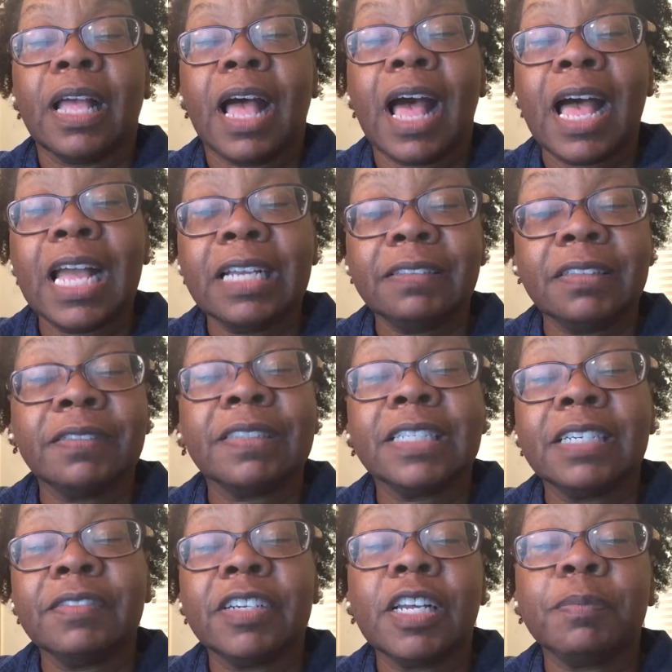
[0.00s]
Ives is
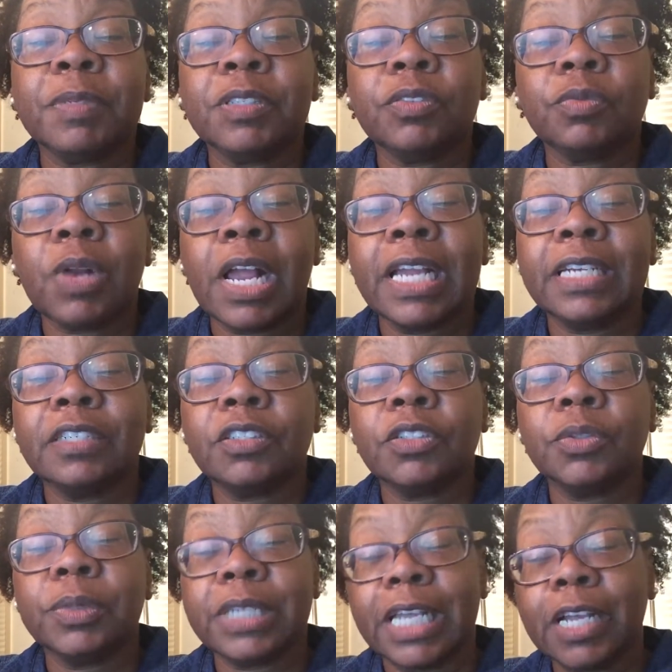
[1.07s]
giving up his right
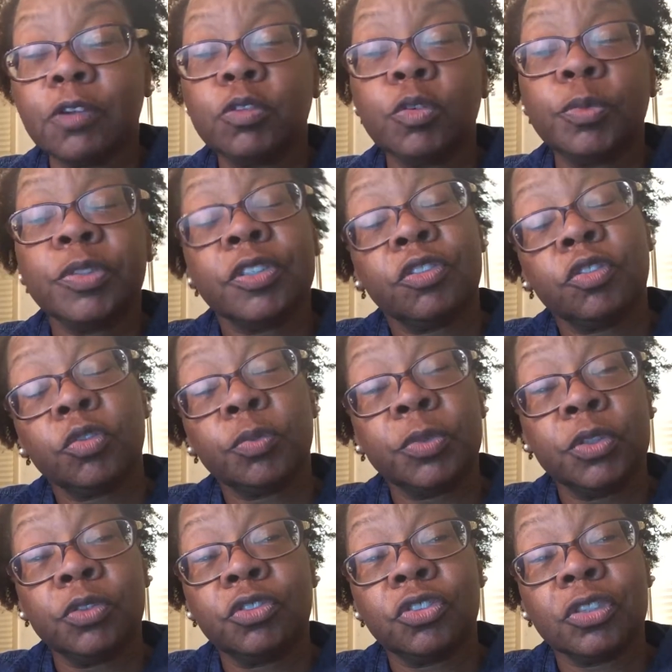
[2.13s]
to an equitable
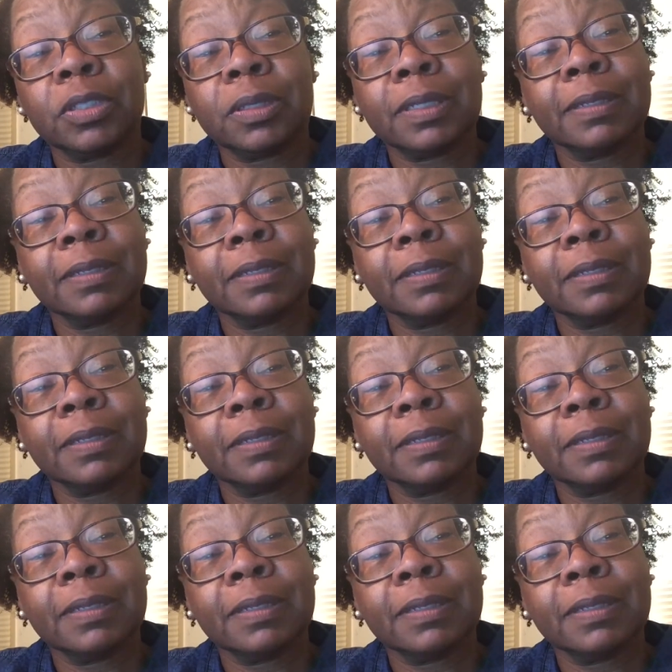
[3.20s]
distribution.